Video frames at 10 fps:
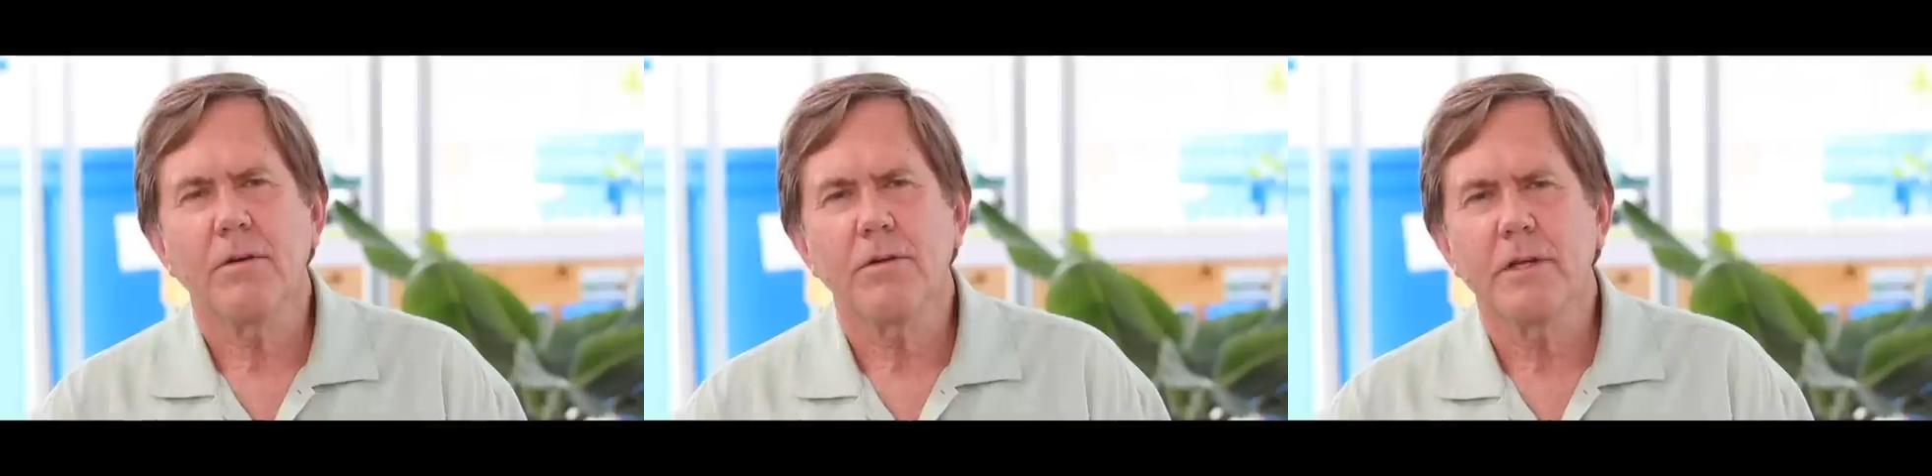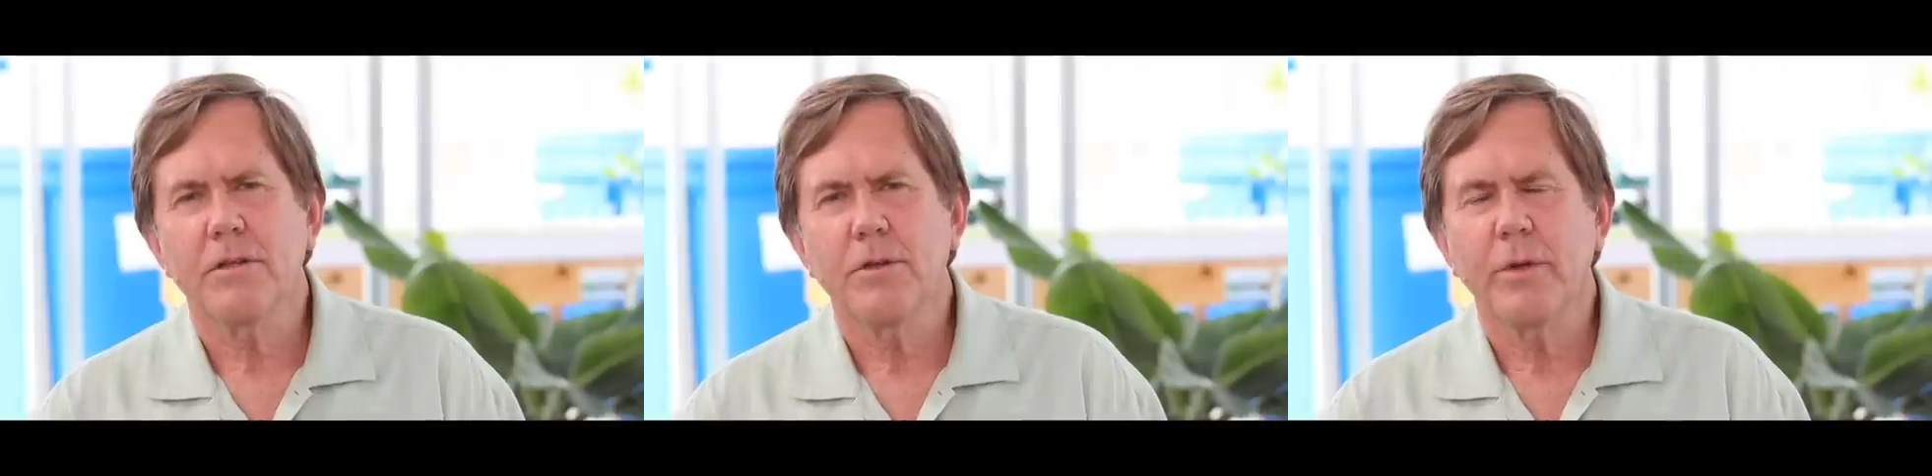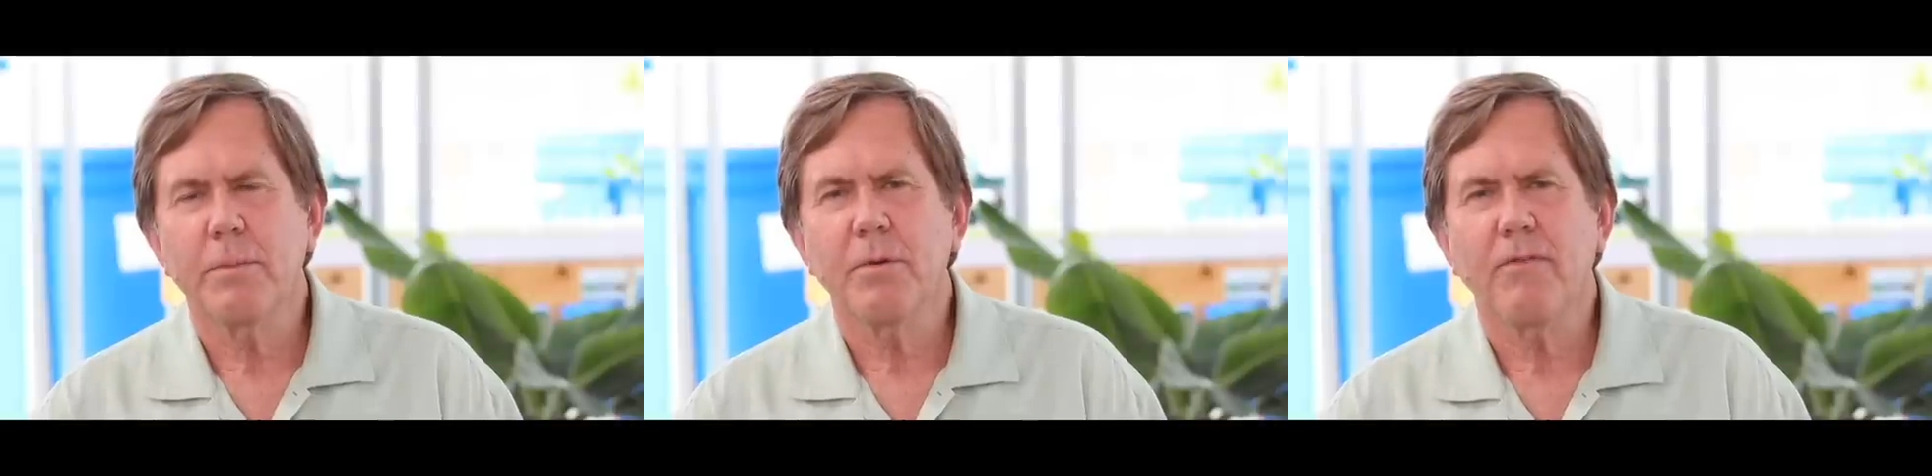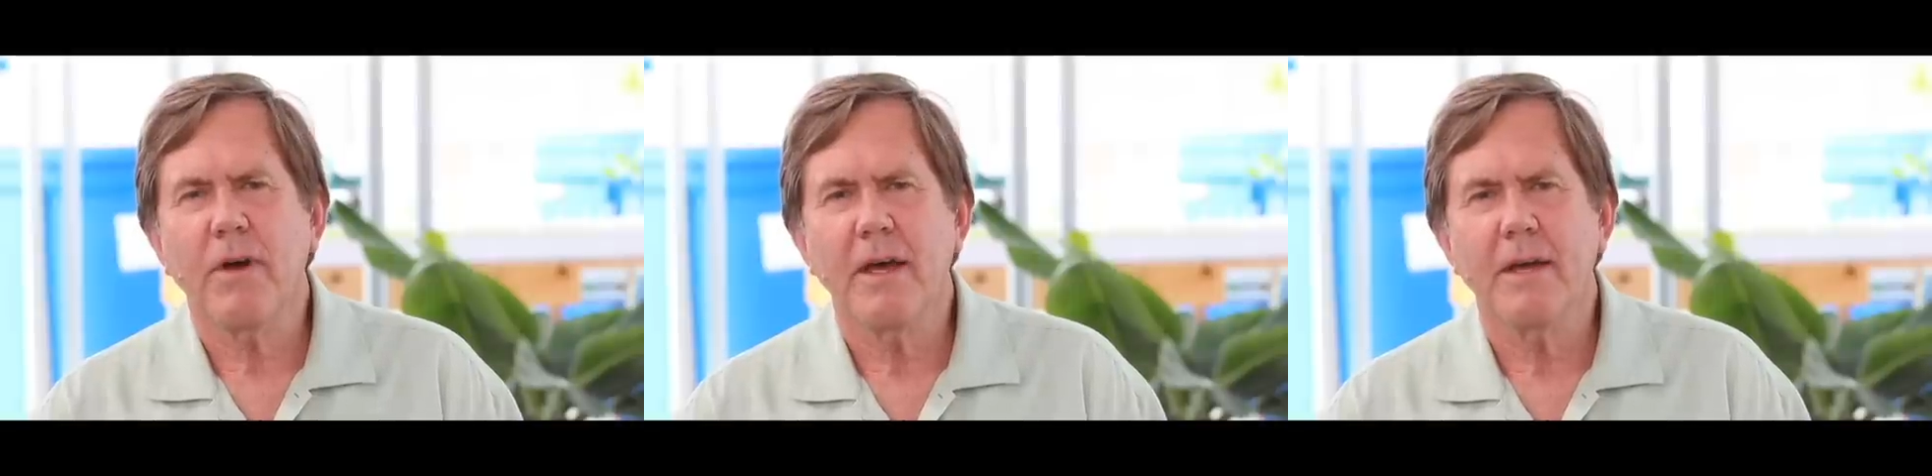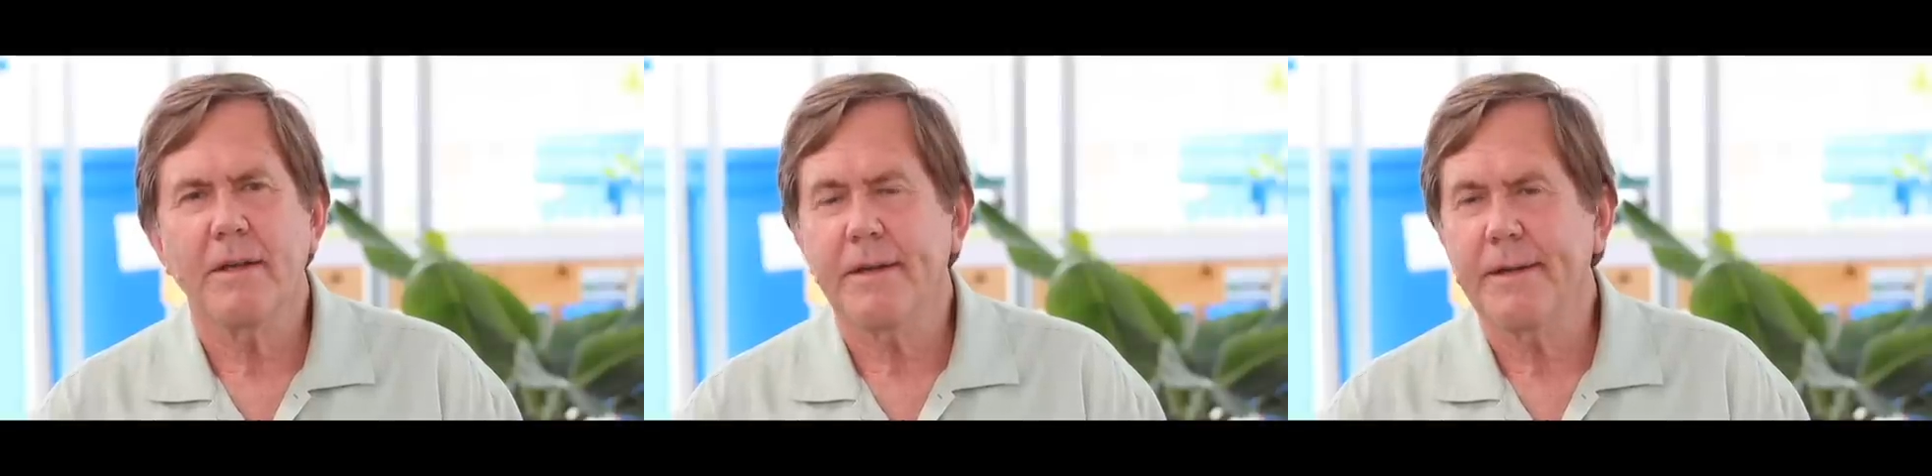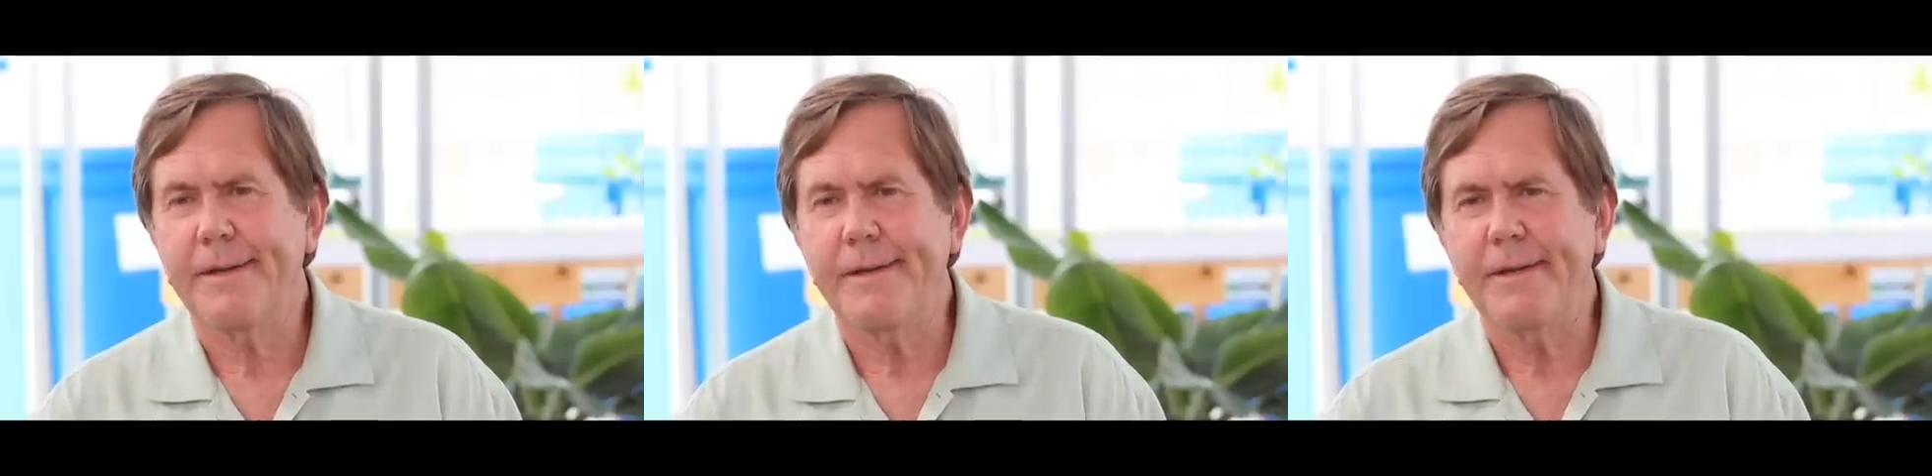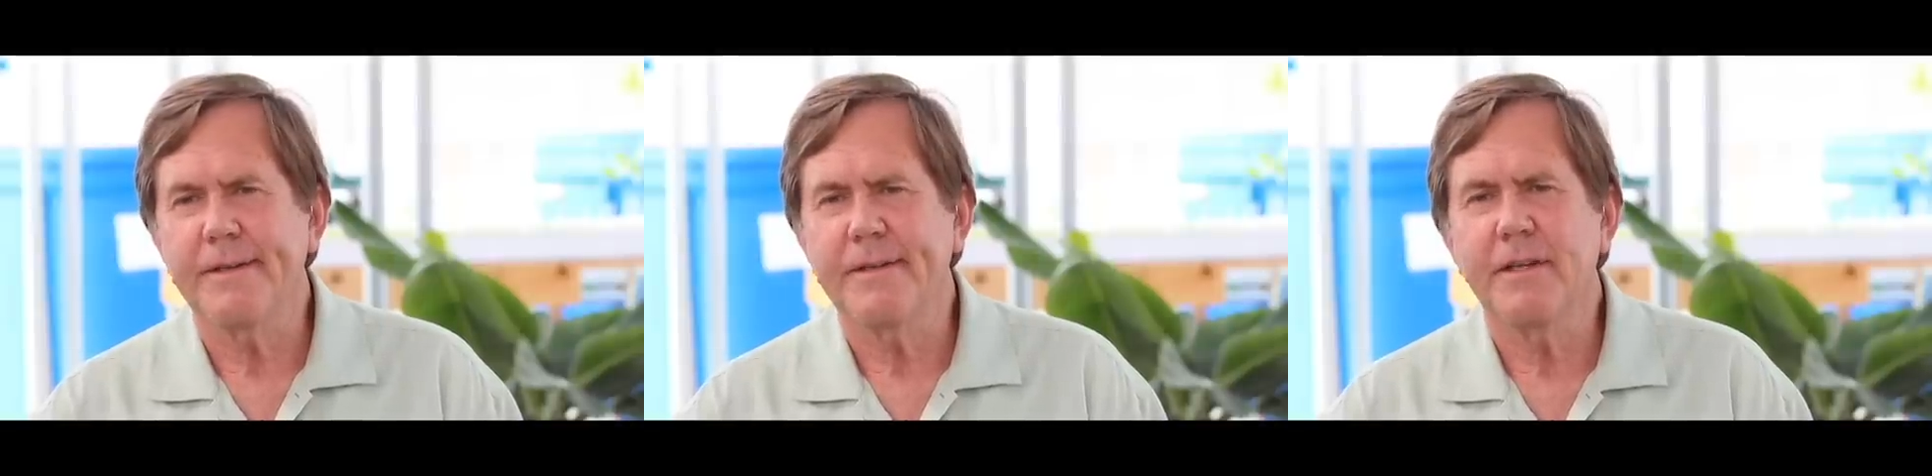only do we provide
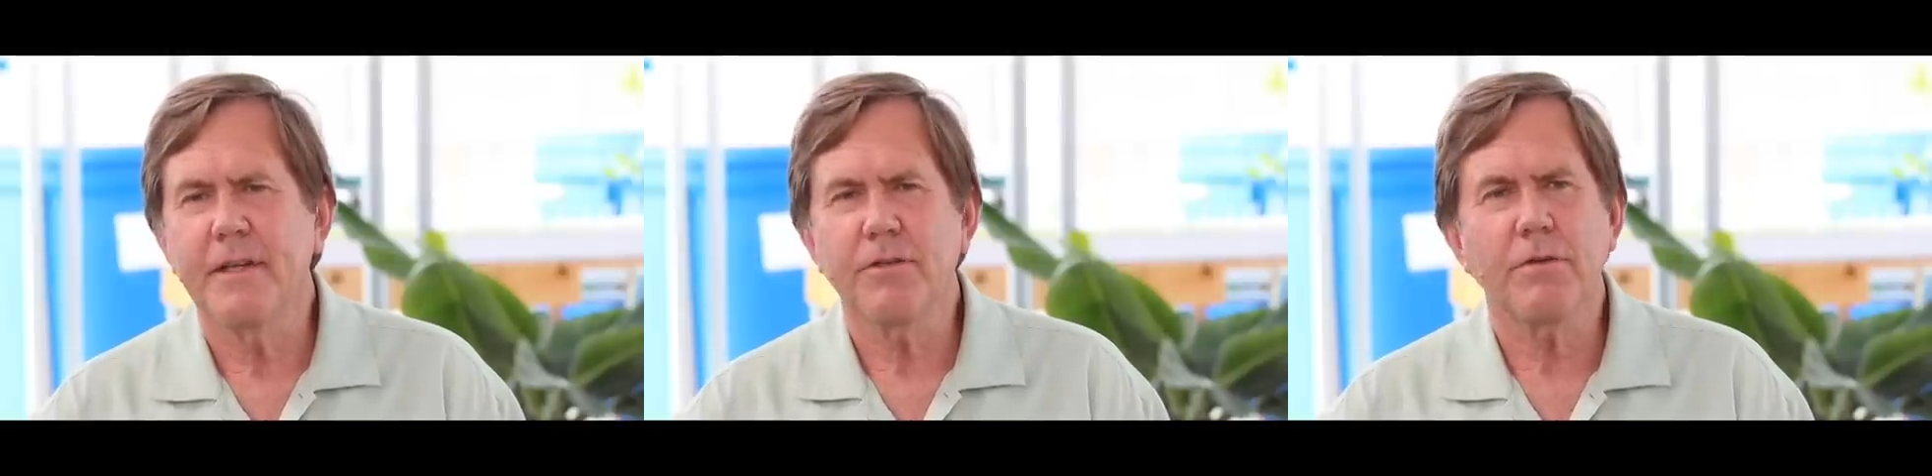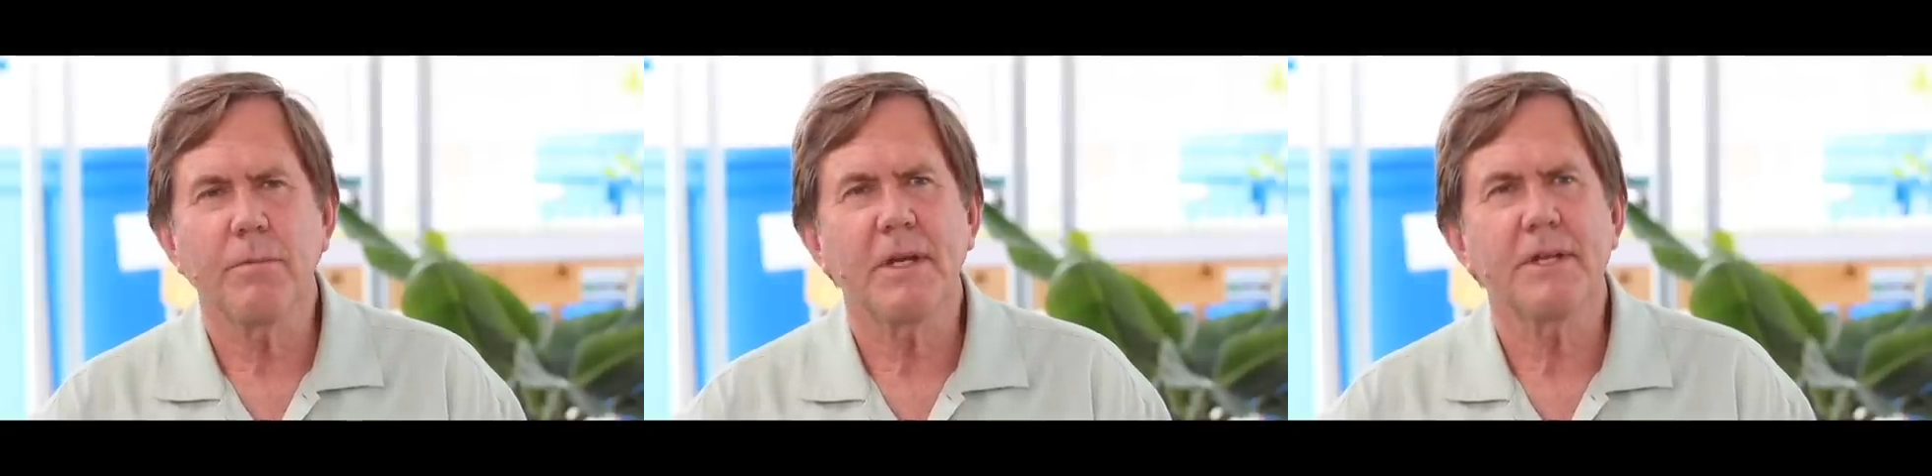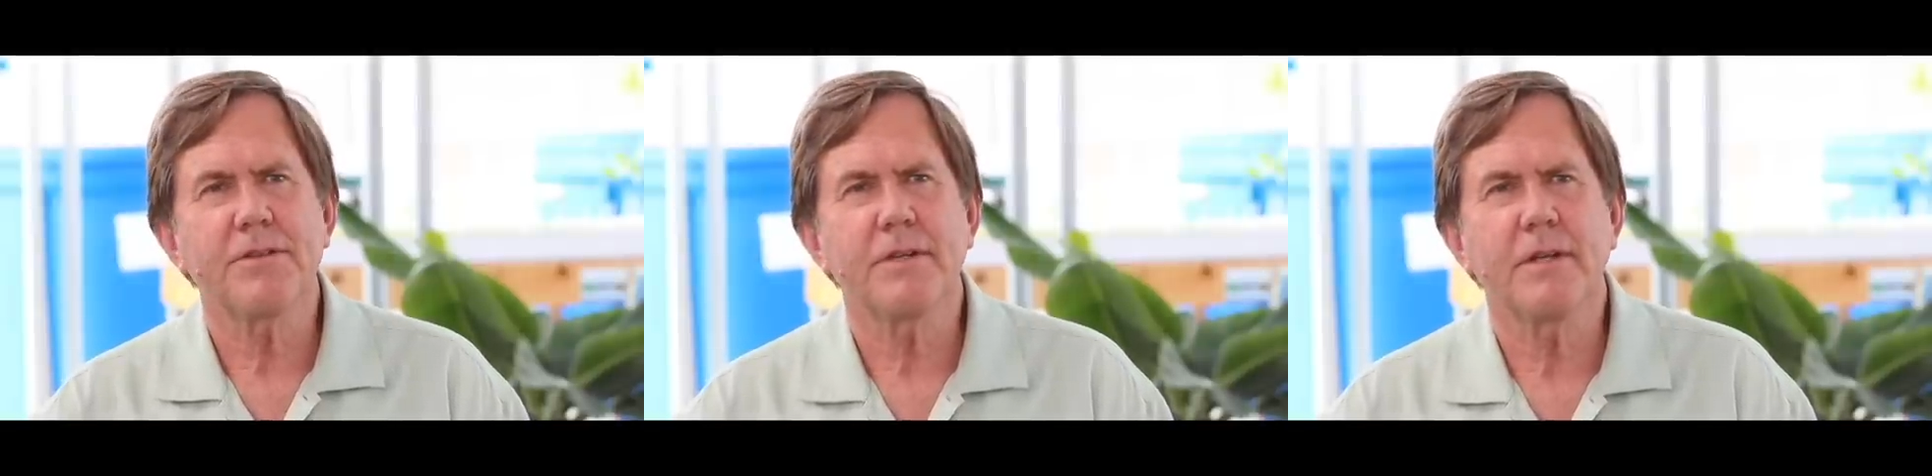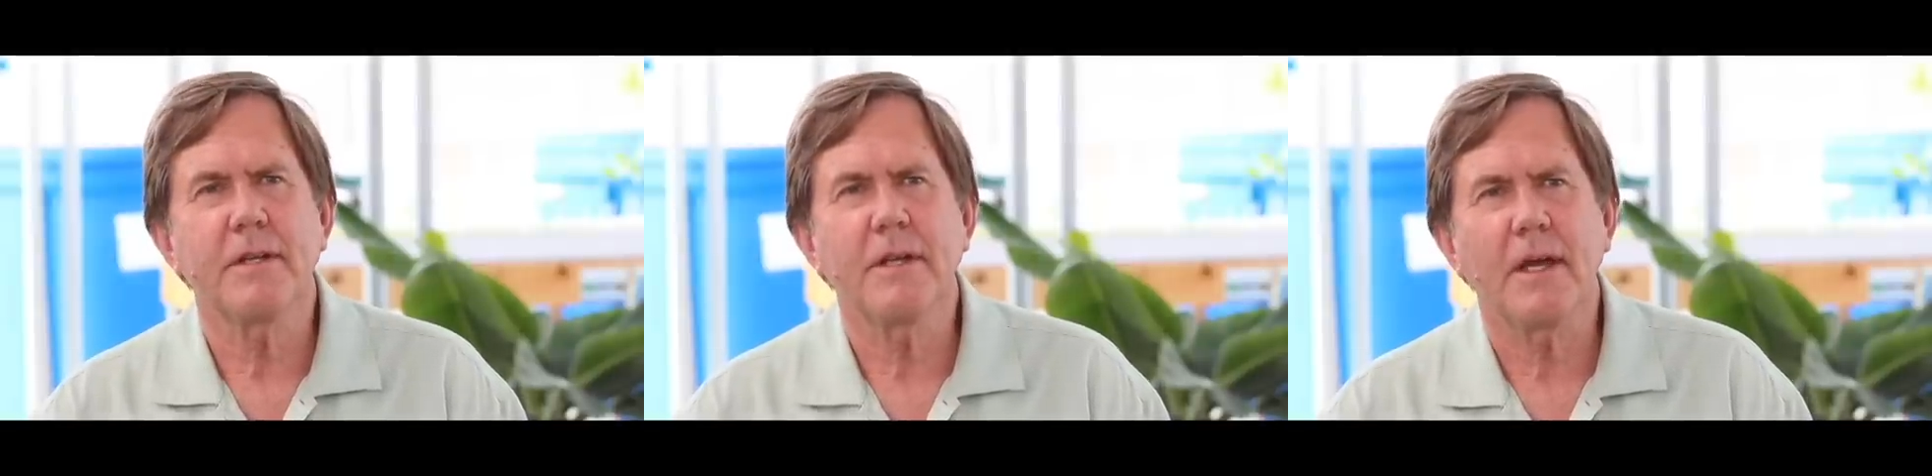information